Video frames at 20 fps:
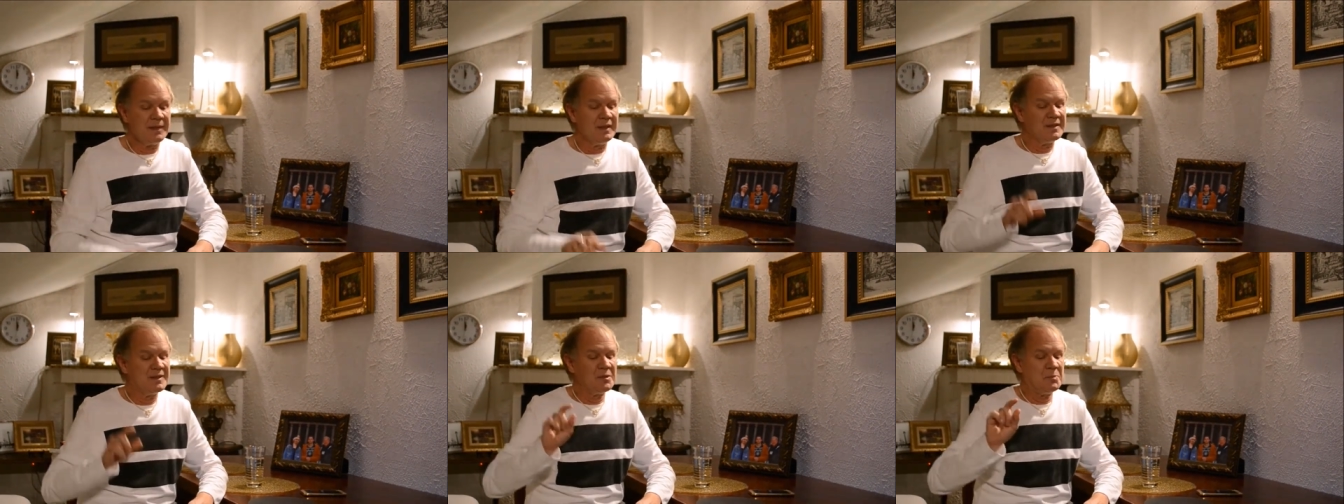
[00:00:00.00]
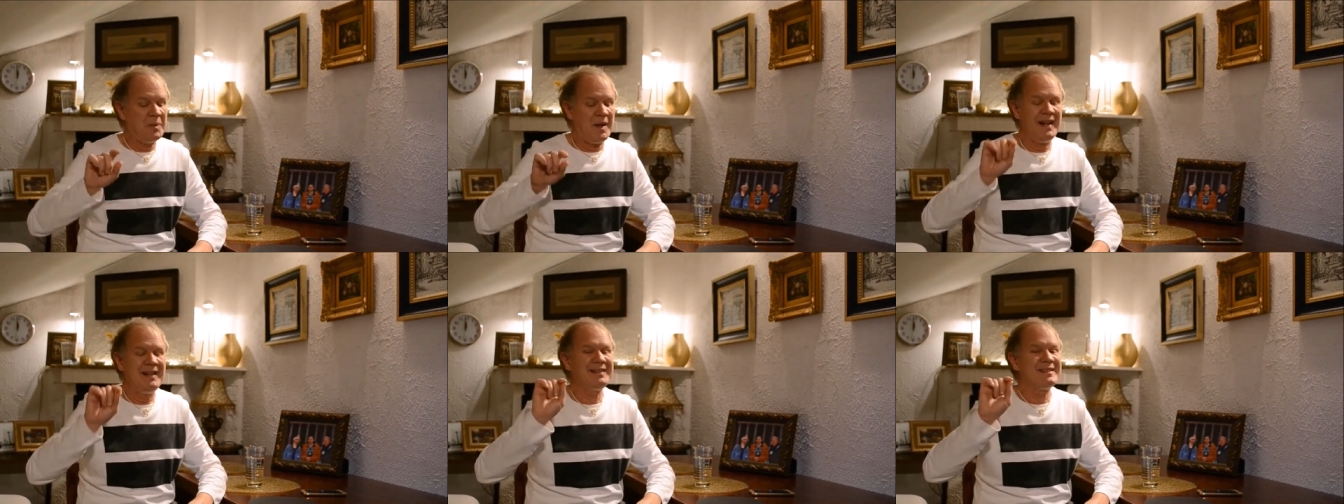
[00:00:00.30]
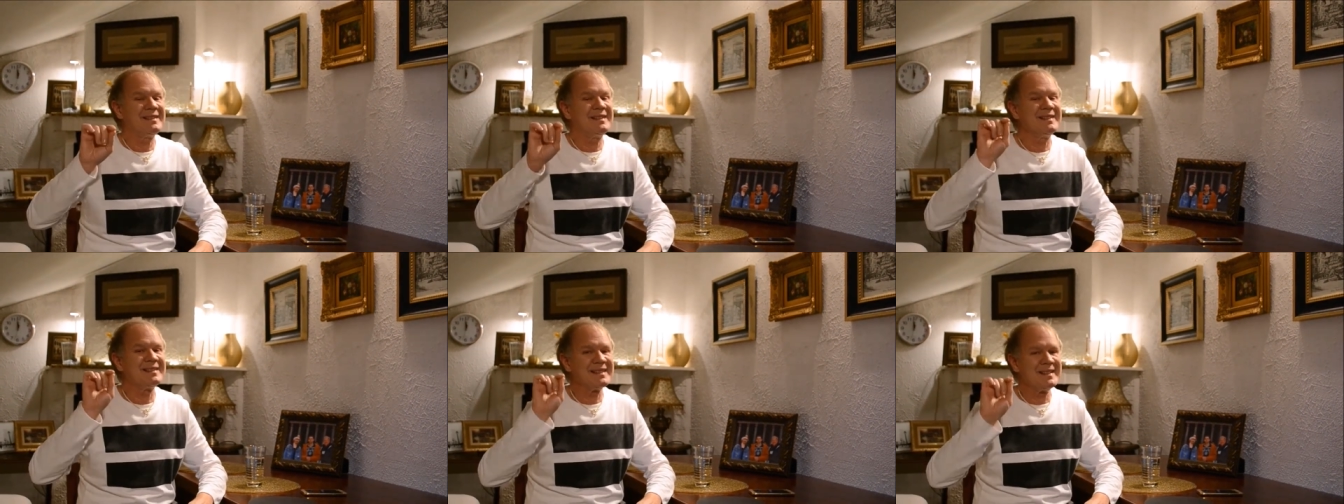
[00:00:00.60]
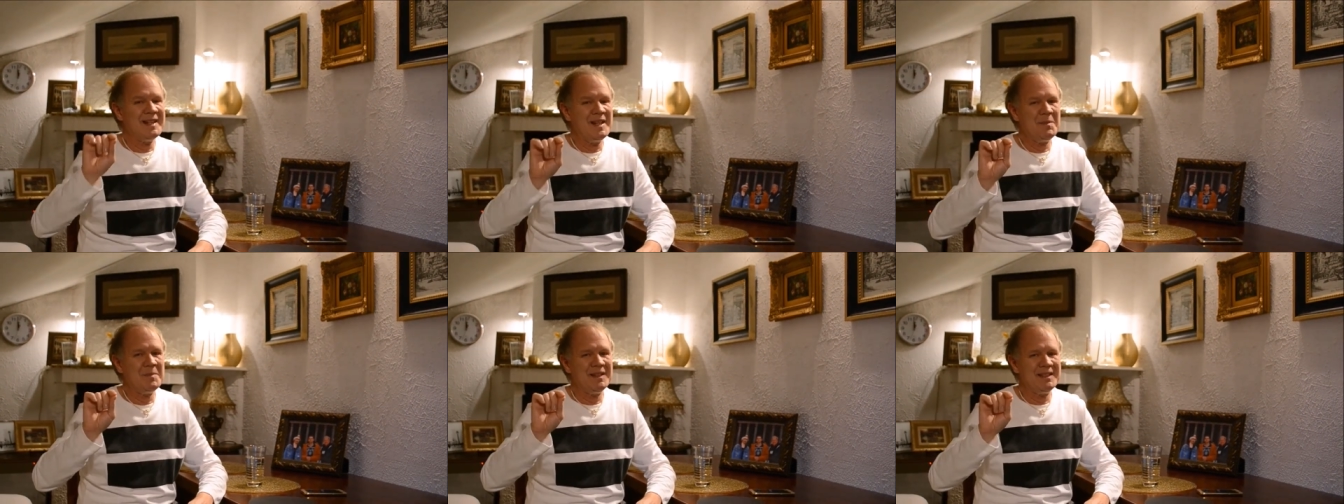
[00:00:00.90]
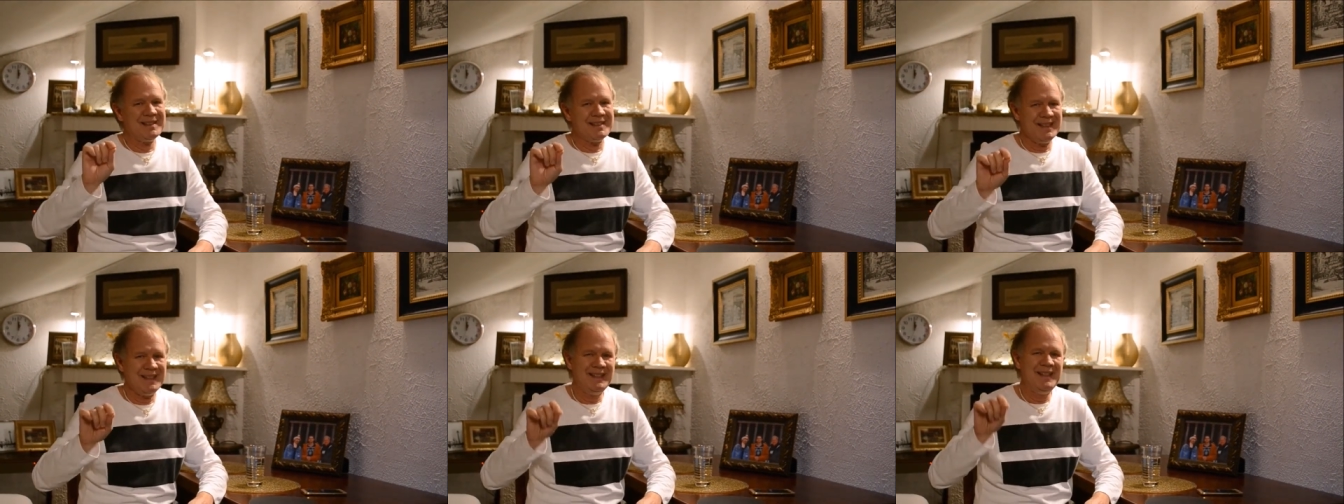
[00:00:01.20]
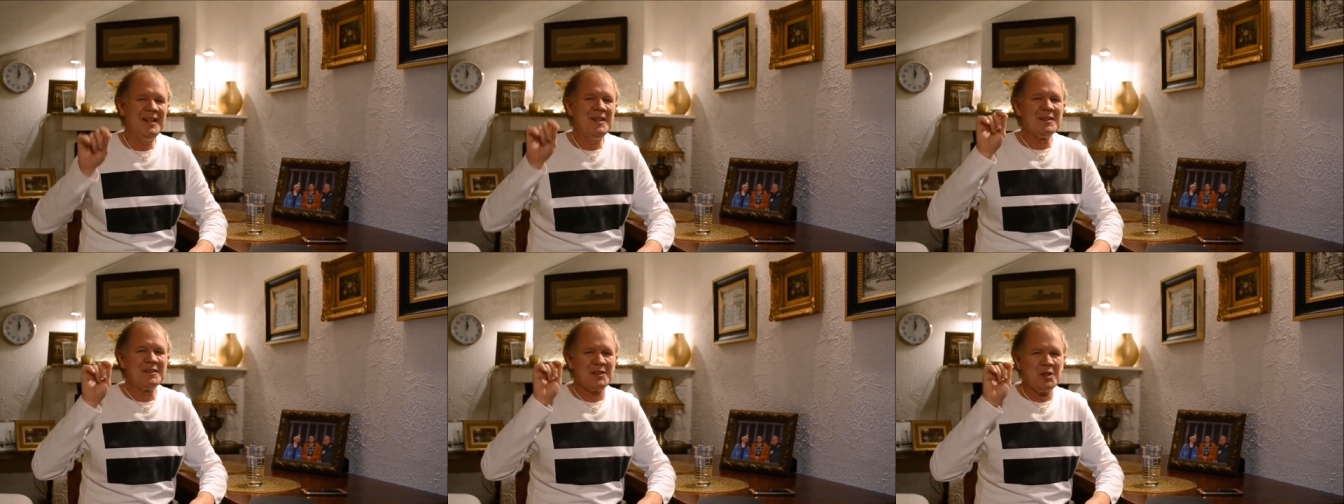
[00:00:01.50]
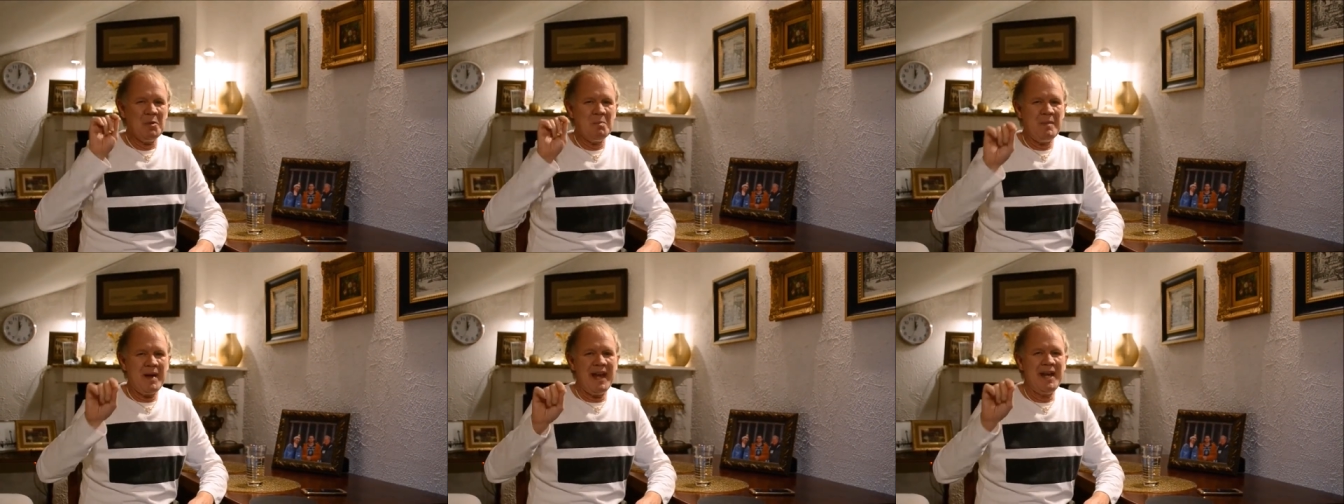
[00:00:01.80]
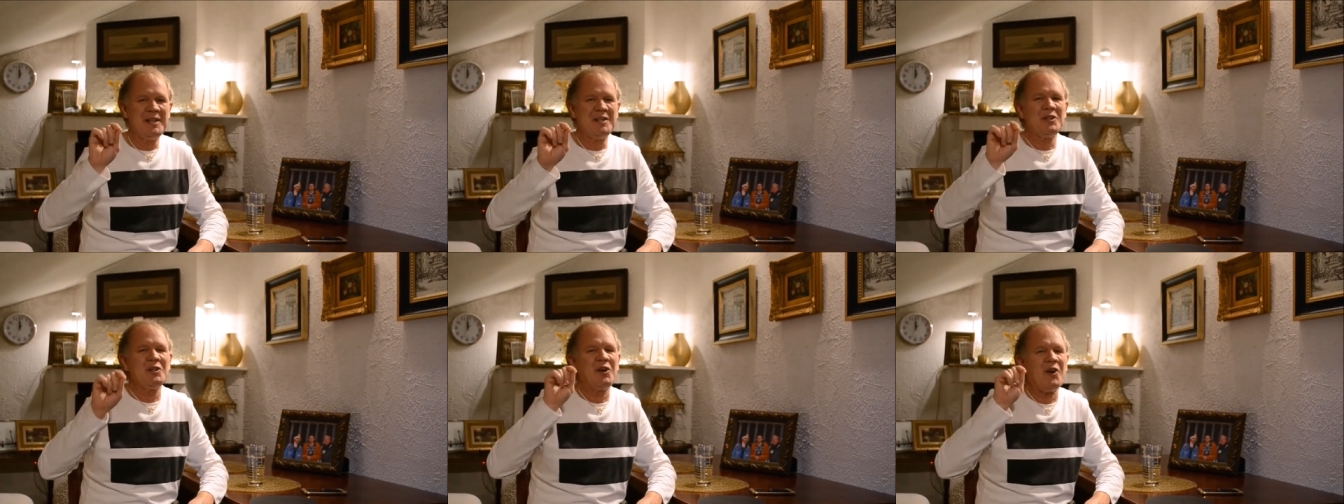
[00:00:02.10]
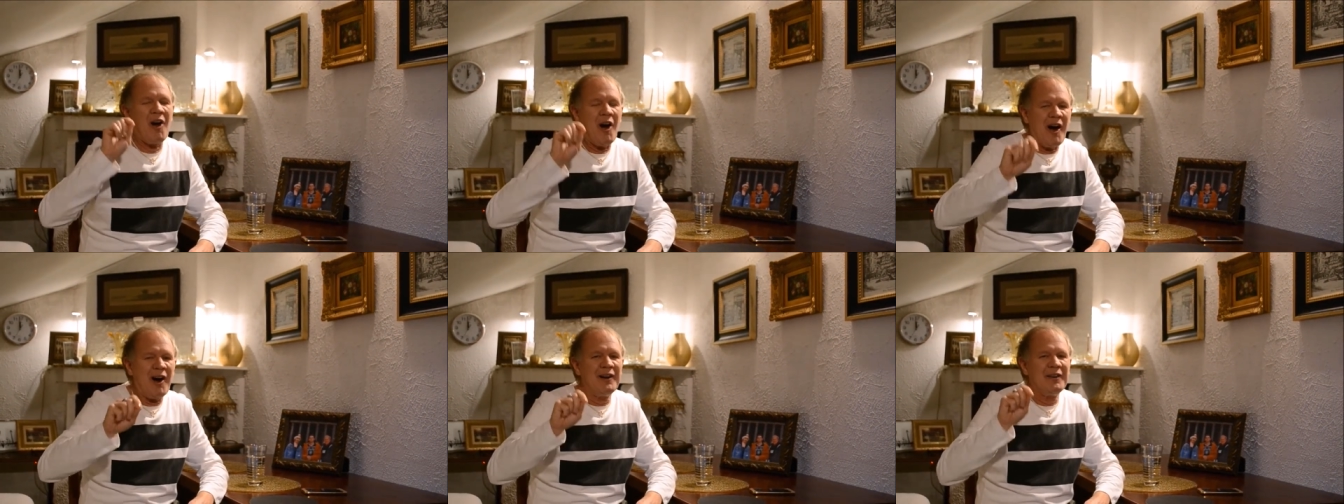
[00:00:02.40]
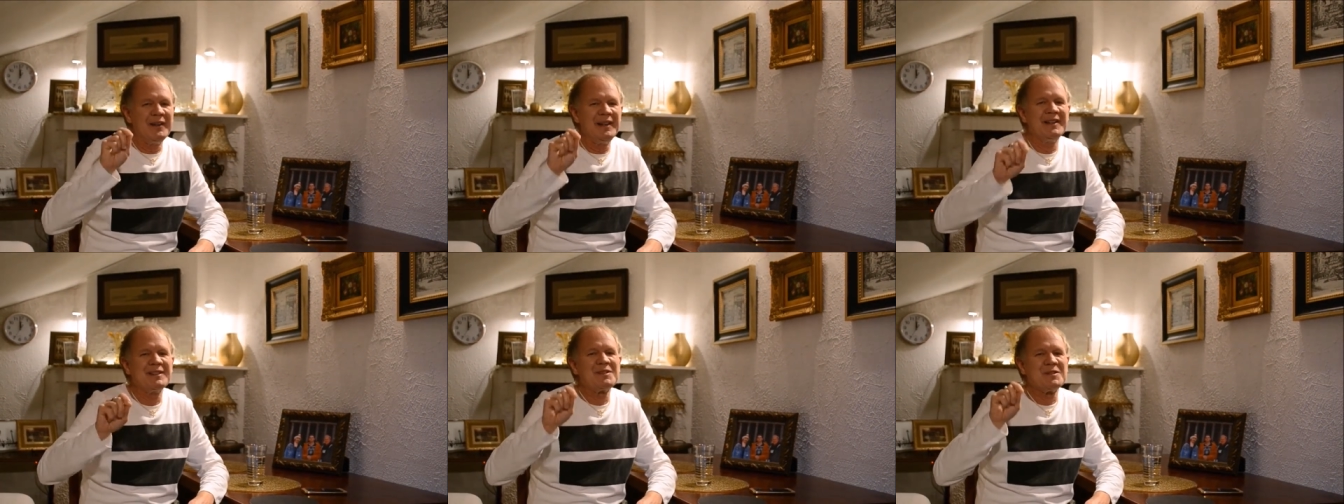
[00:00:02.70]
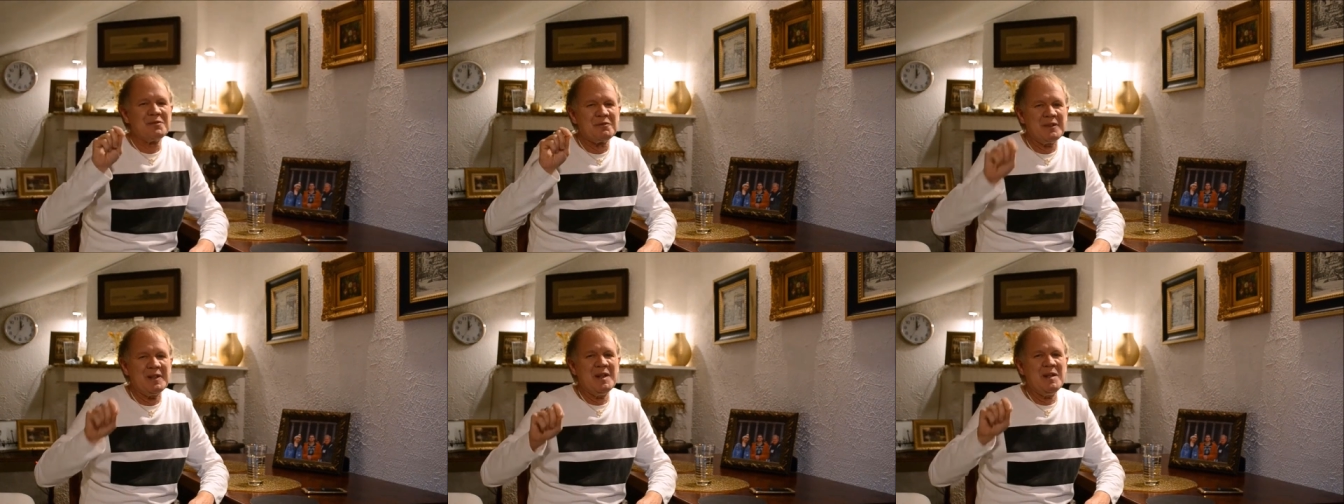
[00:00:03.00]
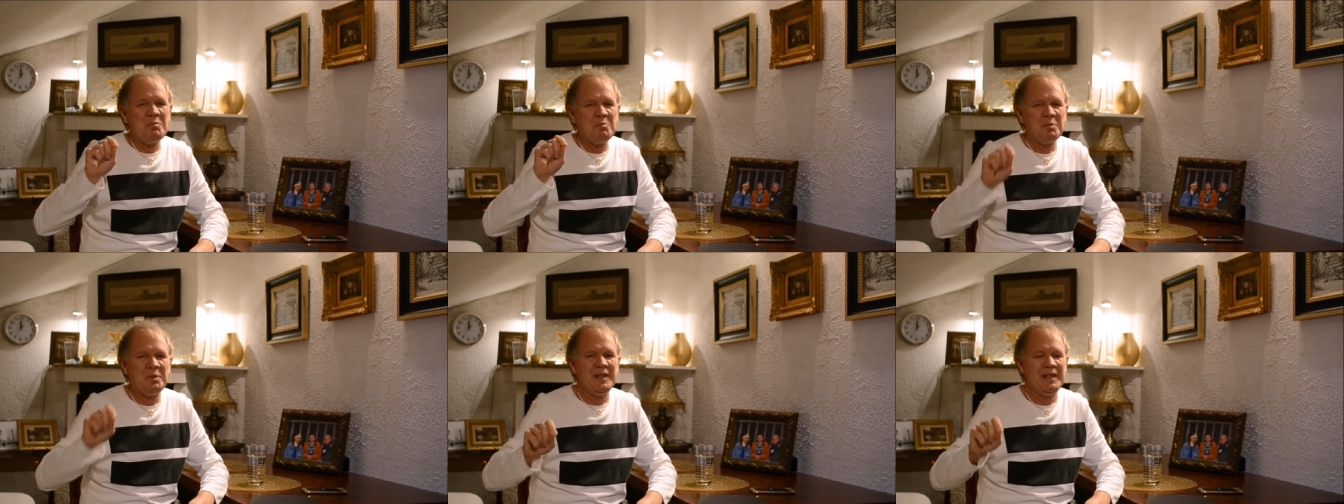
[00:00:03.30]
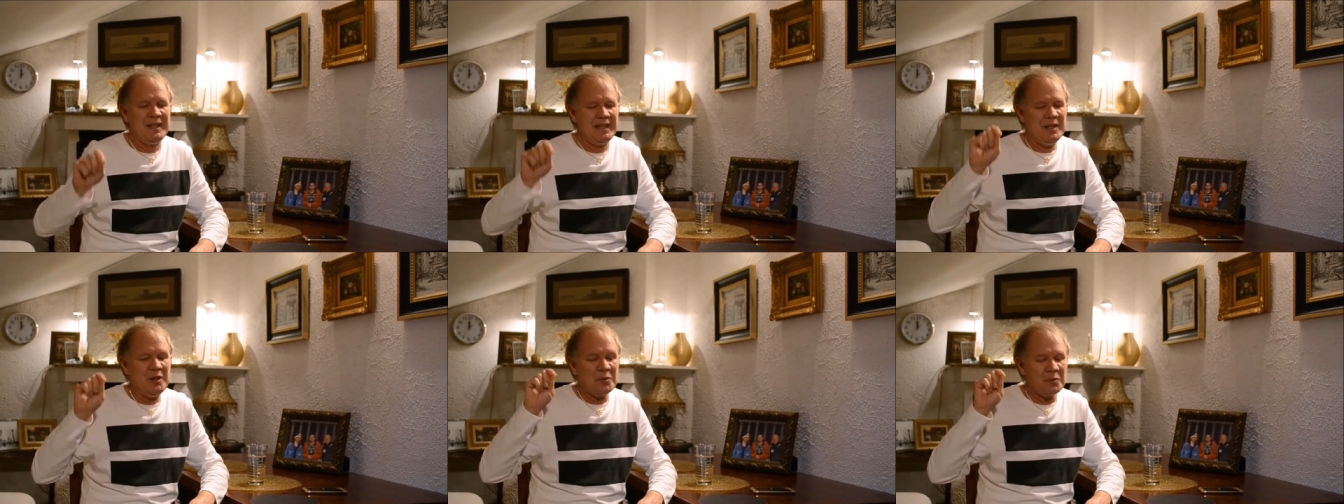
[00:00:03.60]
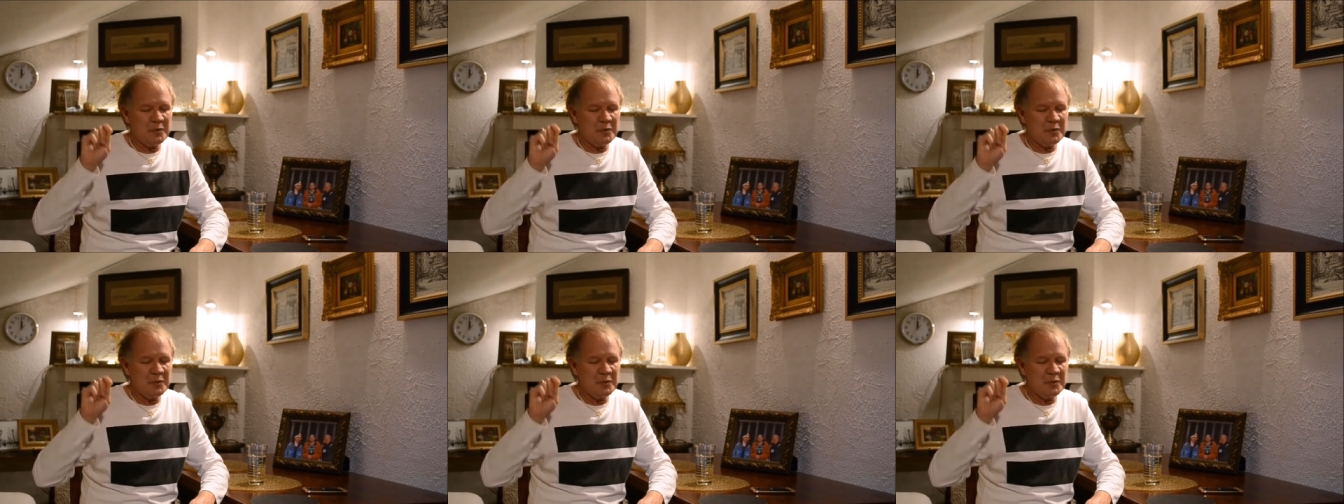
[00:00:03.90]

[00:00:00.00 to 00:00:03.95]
This space is limited, so make your RSVP